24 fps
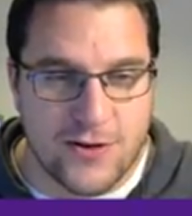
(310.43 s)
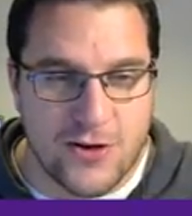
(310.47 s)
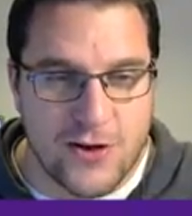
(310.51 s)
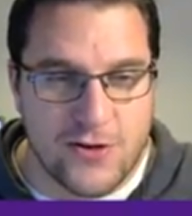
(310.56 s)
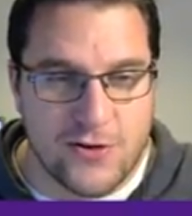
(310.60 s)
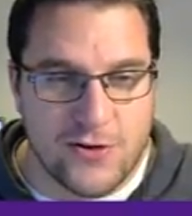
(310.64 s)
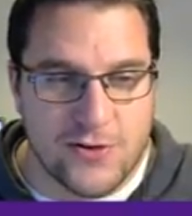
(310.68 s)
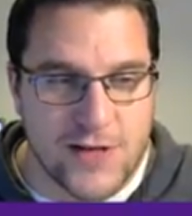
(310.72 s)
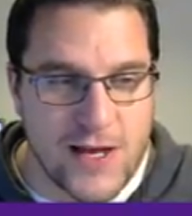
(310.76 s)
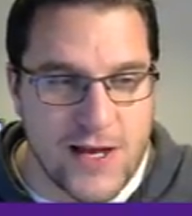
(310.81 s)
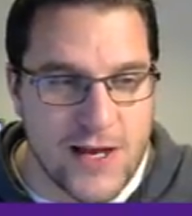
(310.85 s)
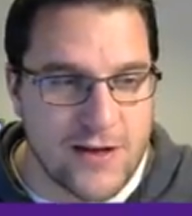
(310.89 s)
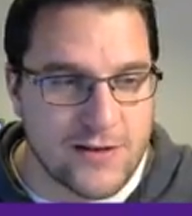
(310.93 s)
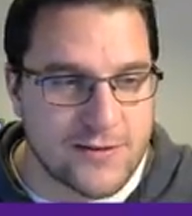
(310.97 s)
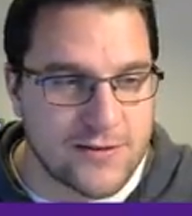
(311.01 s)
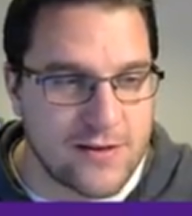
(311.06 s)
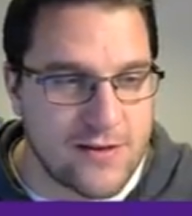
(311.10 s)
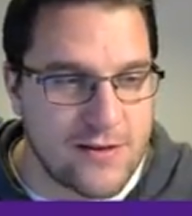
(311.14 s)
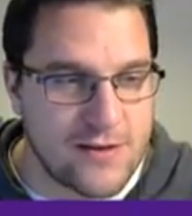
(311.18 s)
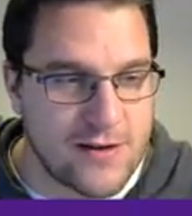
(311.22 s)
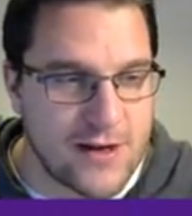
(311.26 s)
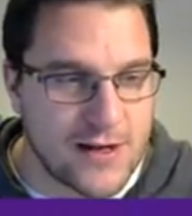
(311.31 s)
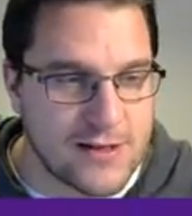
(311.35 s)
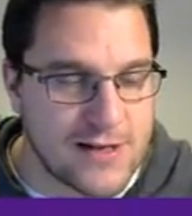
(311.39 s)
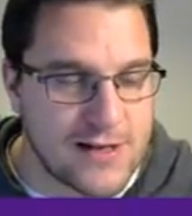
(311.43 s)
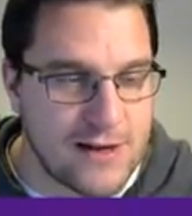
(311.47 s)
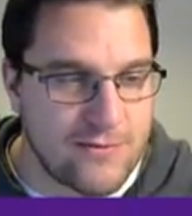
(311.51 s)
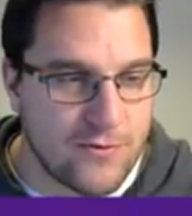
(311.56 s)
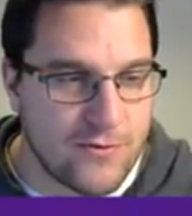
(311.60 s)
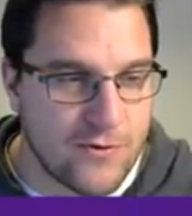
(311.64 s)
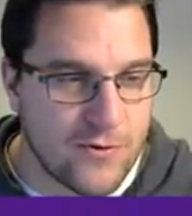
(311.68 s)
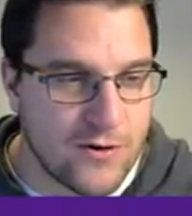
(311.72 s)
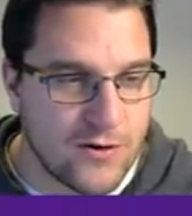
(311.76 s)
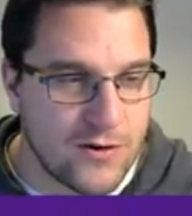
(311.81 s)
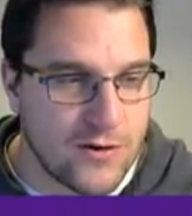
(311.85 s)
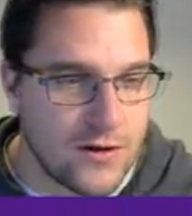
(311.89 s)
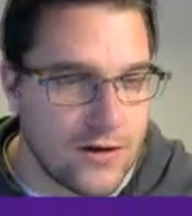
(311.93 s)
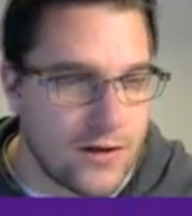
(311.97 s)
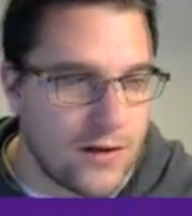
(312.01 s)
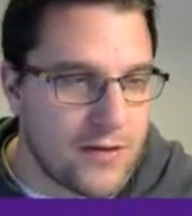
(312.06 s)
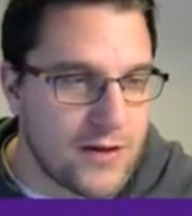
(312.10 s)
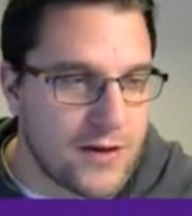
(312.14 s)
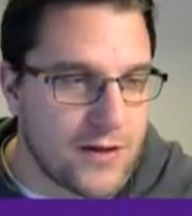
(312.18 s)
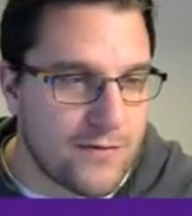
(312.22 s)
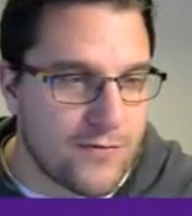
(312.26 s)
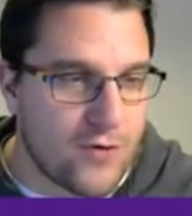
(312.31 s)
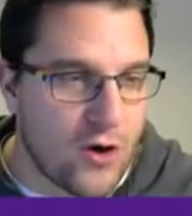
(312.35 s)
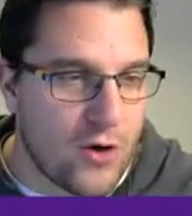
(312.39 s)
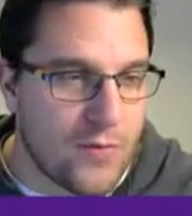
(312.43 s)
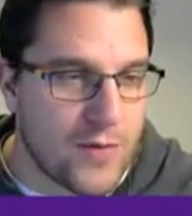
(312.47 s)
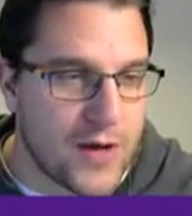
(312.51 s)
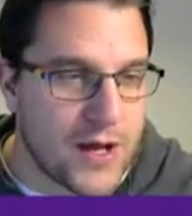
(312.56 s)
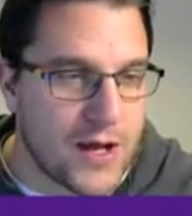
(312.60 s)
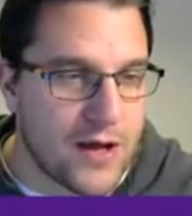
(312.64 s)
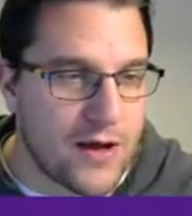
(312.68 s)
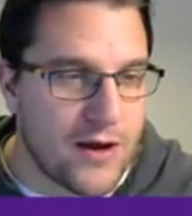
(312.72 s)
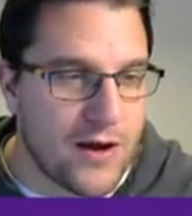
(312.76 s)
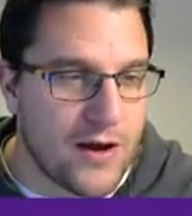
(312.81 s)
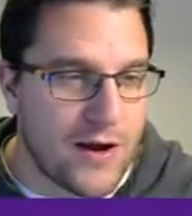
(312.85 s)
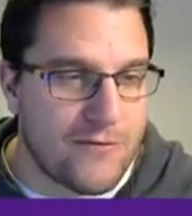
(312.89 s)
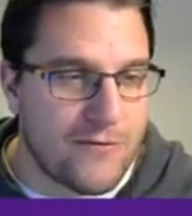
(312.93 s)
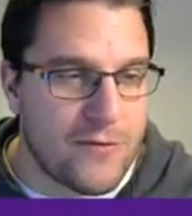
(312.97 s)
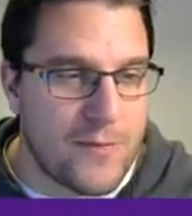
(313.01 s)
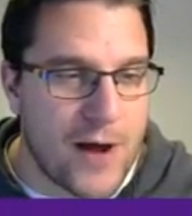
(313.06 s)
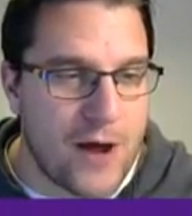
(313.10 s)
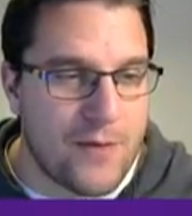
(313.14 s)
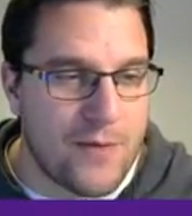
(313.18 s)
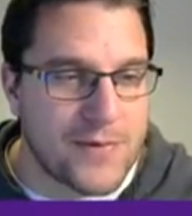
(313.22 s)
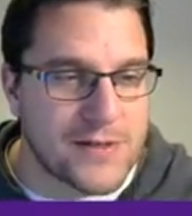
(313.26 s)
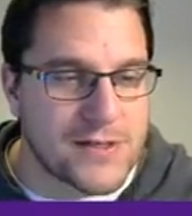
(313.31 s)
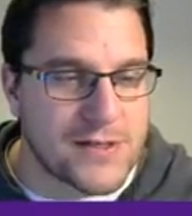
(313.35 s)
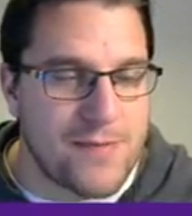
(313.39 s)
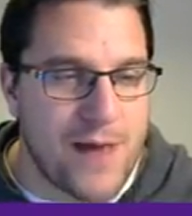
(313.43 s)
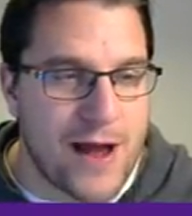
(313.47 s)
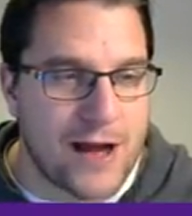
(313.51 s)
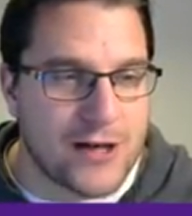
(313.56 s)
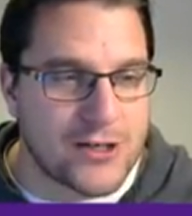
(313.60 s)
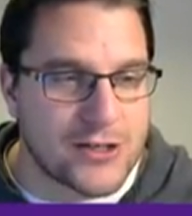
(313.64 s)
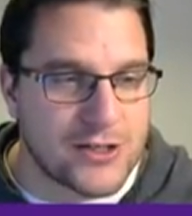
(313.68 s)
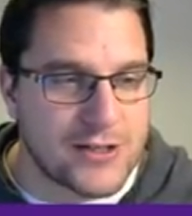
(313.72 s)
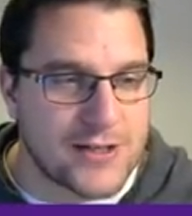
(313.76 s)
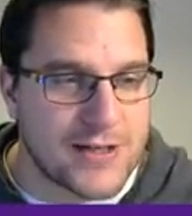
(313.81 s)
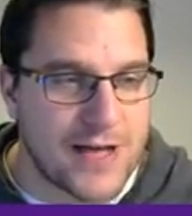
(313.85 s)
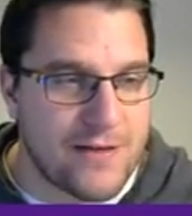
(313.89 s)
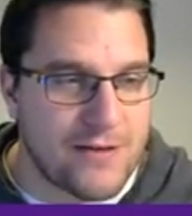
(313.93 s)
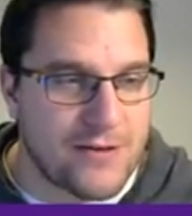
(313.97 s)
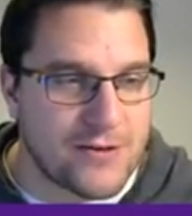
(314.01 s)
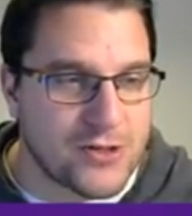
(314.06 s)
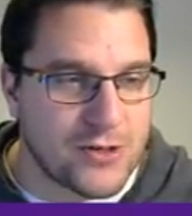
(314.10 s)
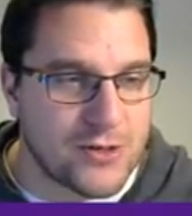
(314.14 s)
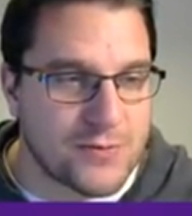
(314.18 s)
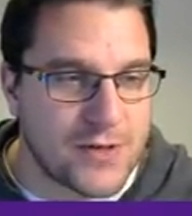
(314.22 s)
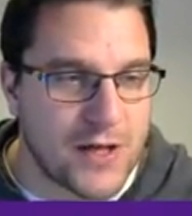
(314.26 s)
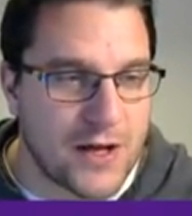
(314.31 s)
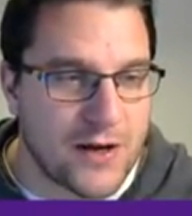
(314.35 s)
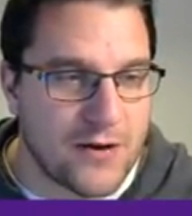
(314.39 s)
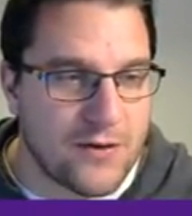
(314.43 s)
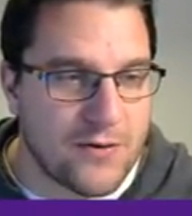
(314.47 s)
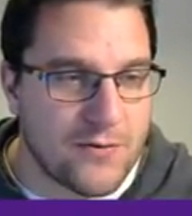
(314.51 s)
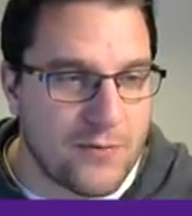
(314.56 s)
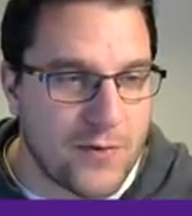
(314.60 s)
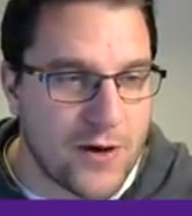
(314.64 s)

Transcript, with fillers: Could you take us to the next level? I think I've got me enough about me as a manager to get the job done.